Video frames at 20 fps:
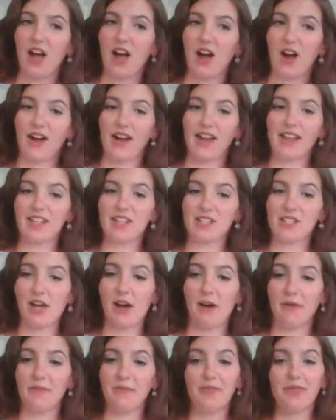All right.
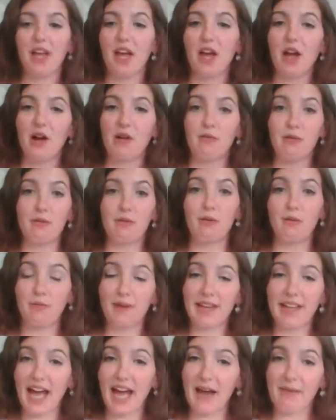So we will
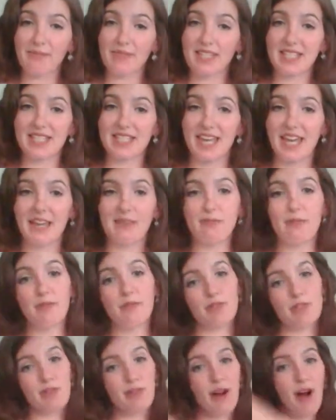recap this again. We
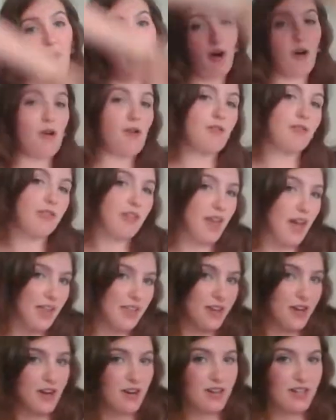will do a whole
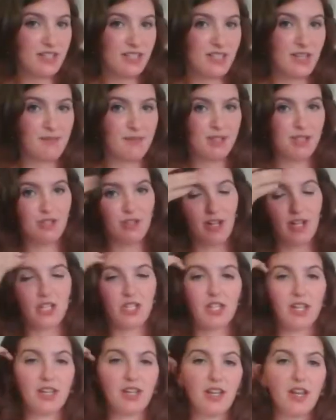nother
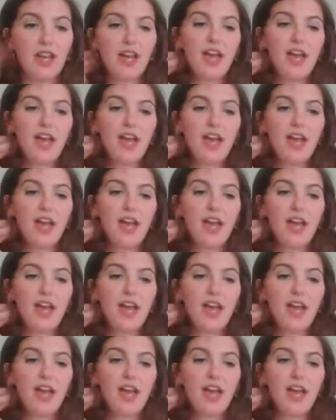demonstration.